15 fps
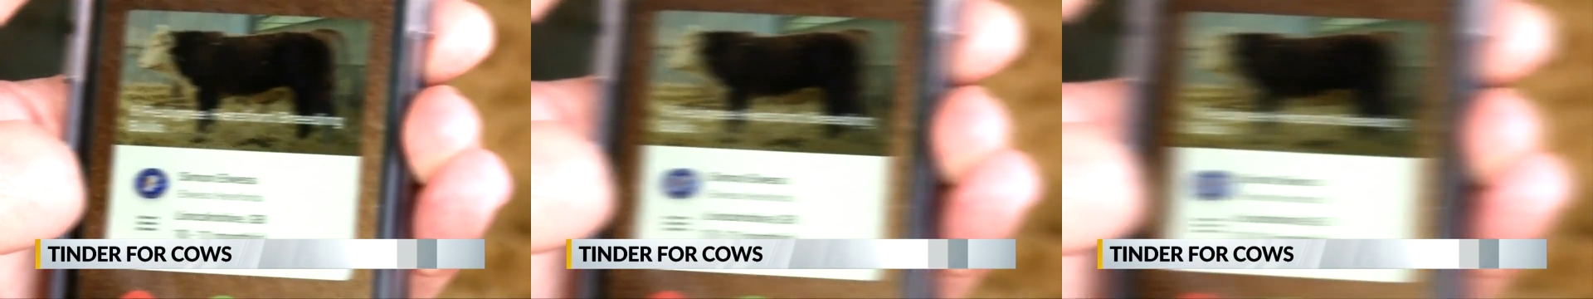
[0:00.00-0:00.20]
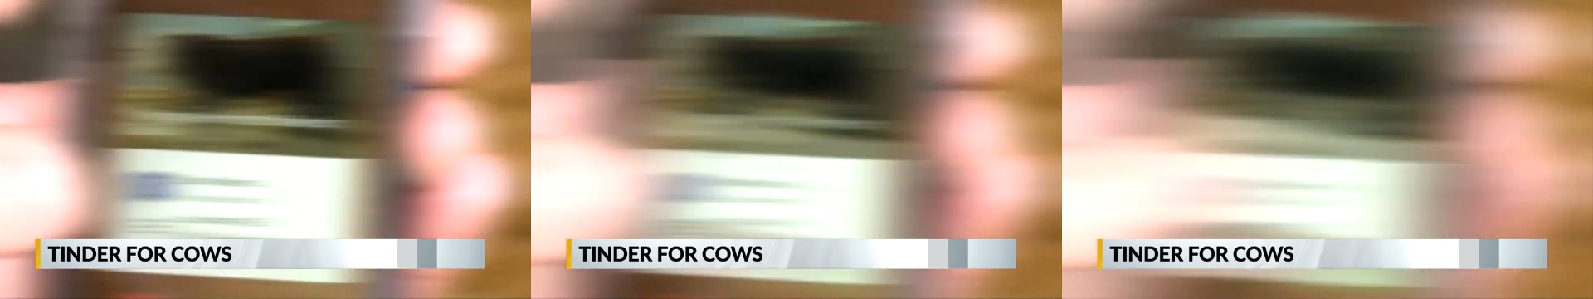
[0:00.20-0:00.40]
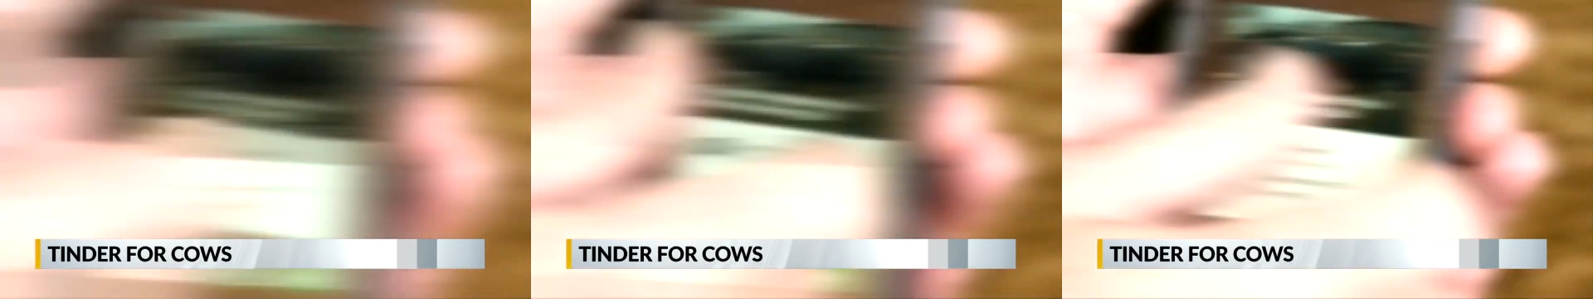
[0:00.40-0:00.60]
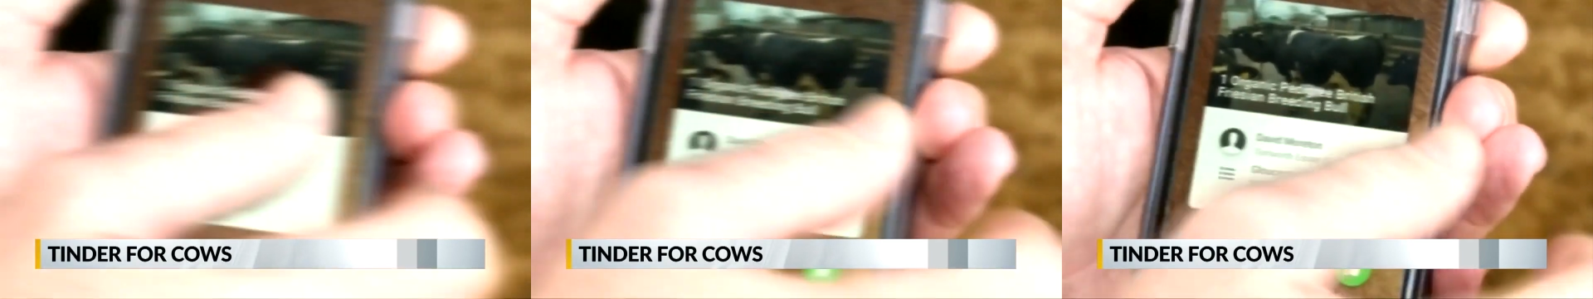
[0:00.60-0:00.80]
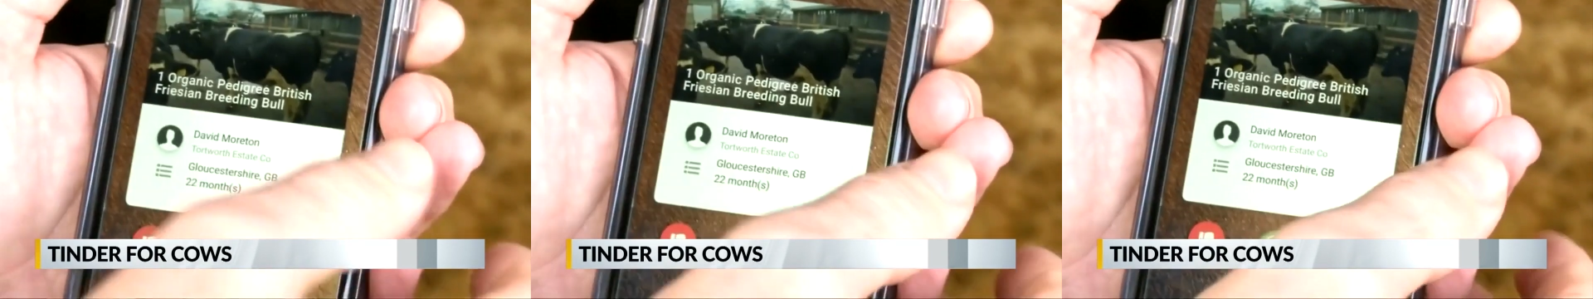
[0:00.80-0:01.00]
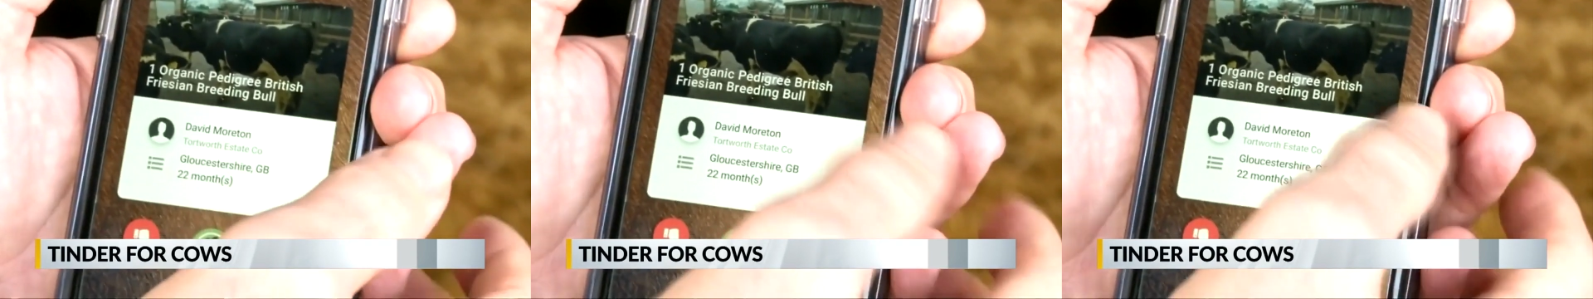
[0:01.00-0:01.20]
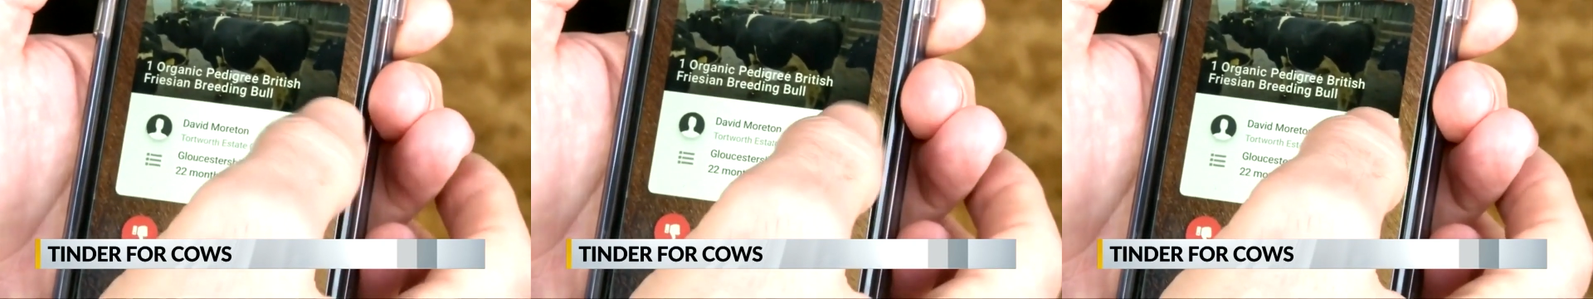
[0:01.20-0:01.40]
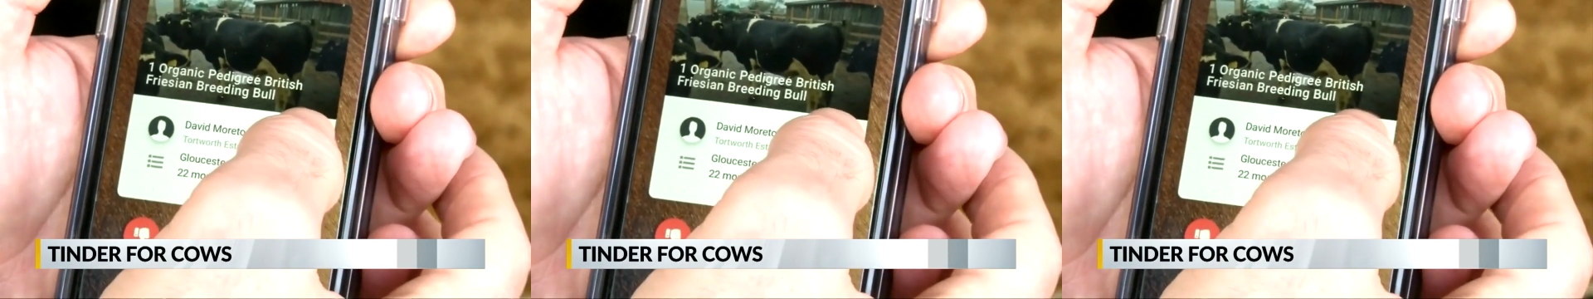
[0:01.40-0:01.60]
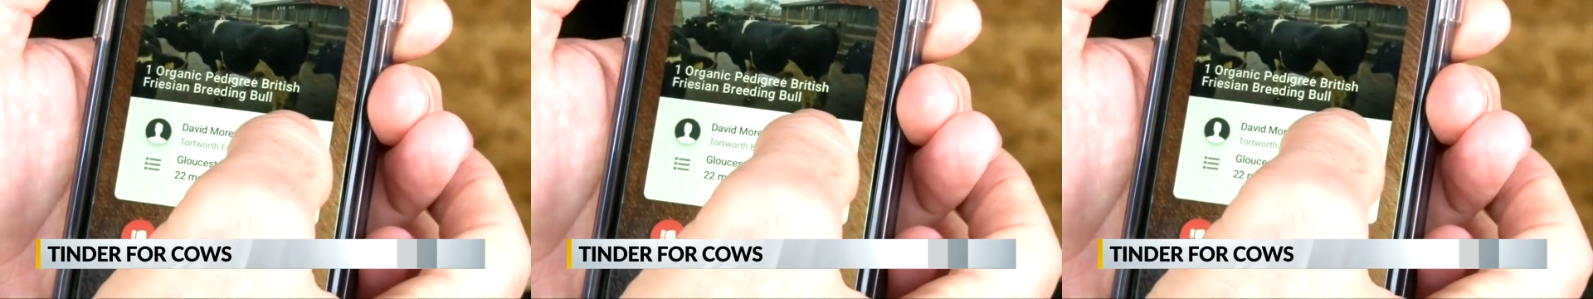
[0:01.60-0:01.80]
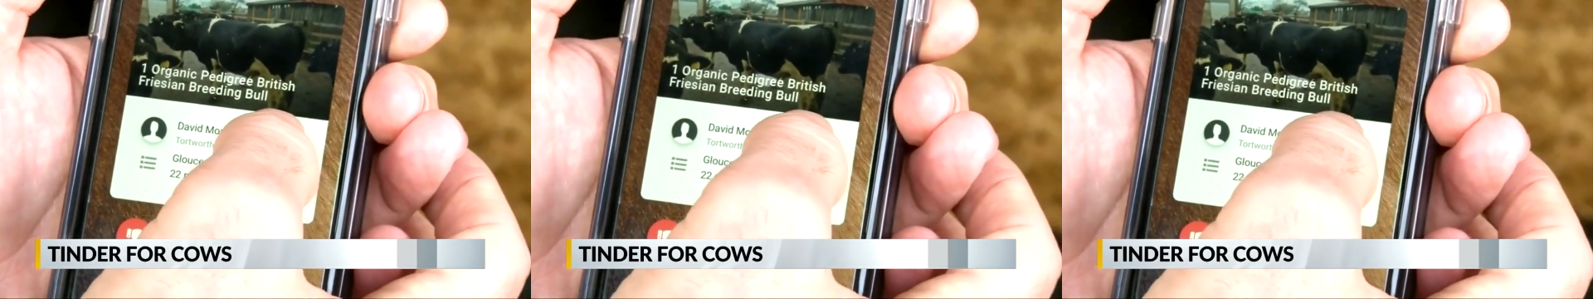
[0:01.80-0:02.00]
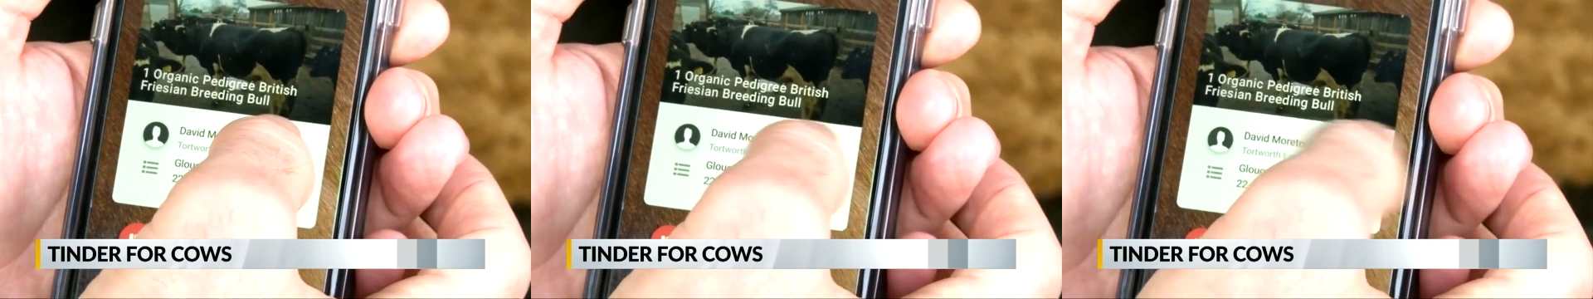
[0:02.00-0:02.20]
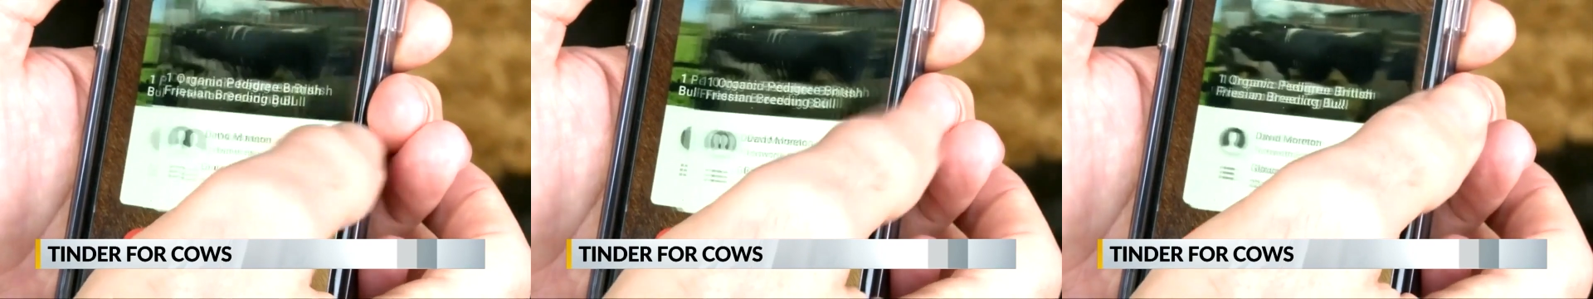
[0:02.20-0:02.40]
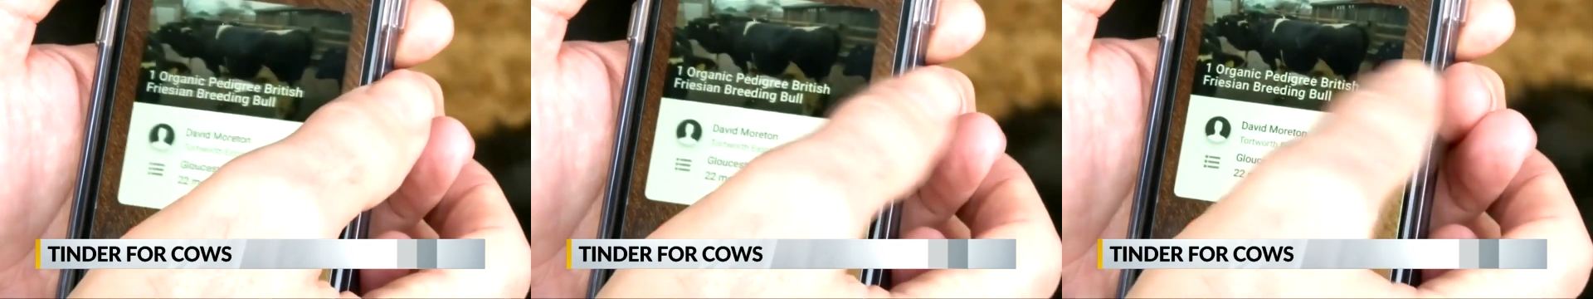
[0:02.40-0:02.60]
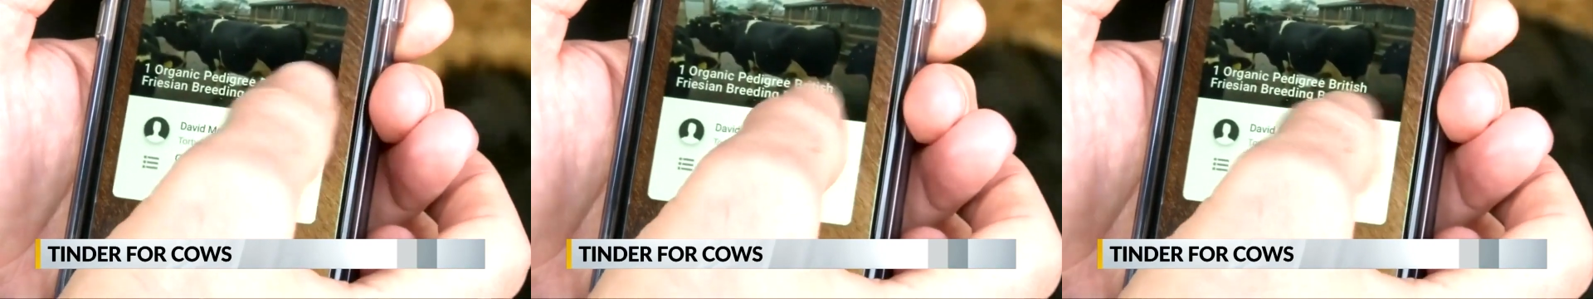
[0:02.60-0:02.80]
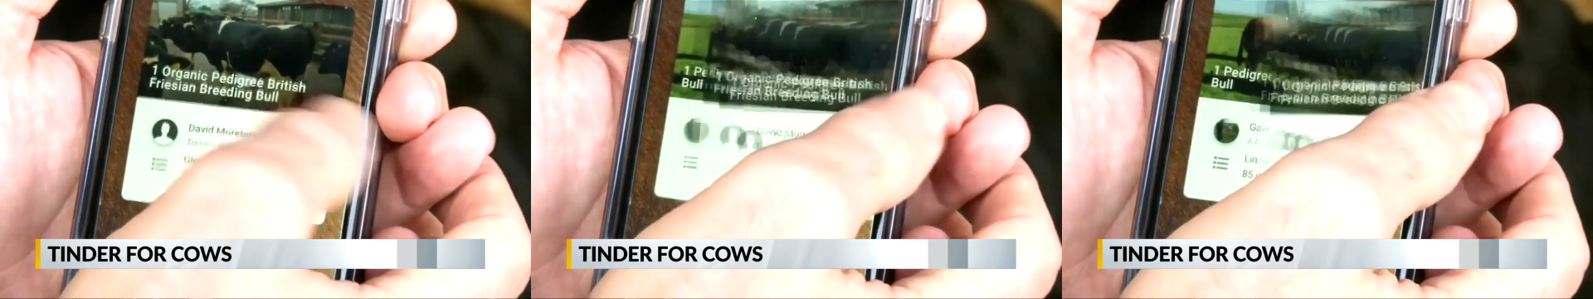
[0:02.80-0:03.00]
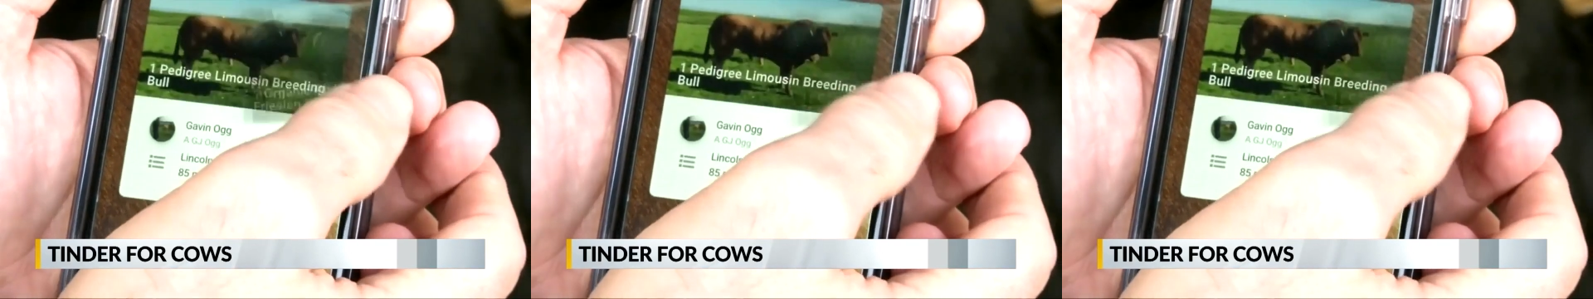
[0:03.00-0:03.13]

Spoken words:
[unreadable: no face in view]